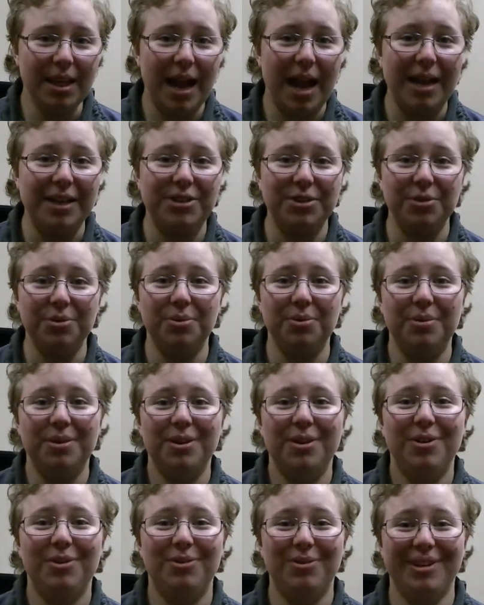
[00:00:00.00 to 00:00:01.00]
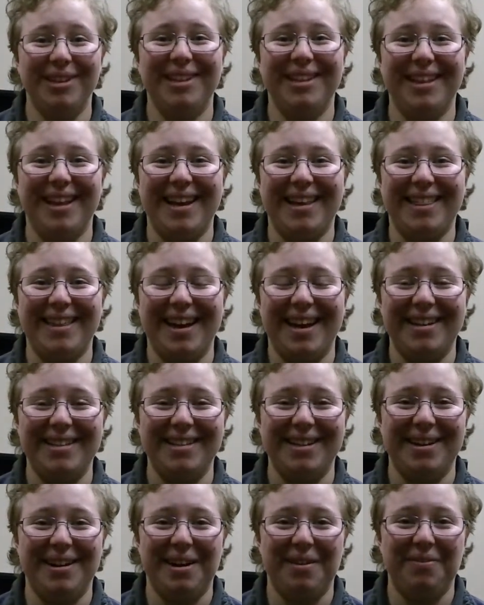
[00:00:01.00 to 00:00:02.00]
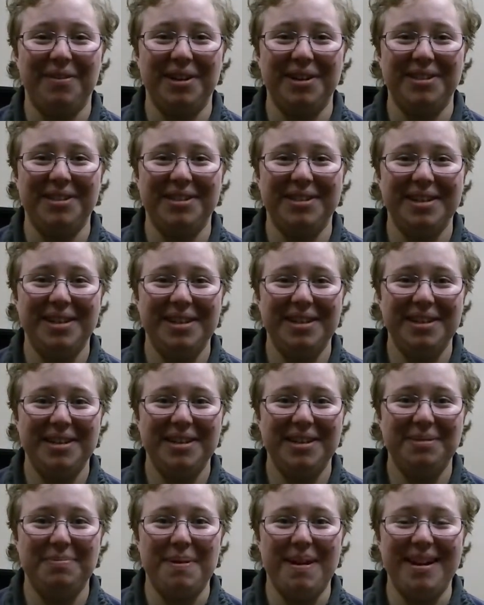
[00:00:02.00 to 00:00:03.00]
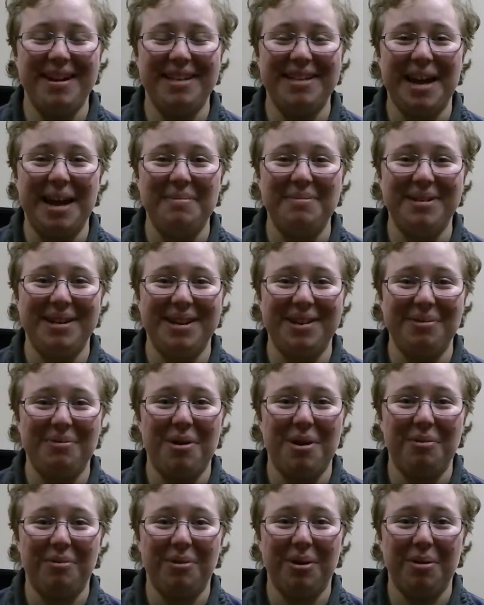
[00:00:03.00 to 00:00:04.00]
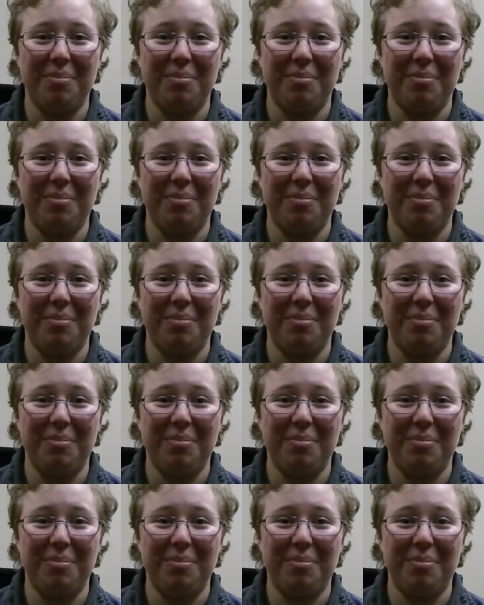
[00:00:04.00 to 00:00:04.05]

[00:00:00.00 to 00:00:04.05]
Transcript: I do really like the idea of us spending time together while we're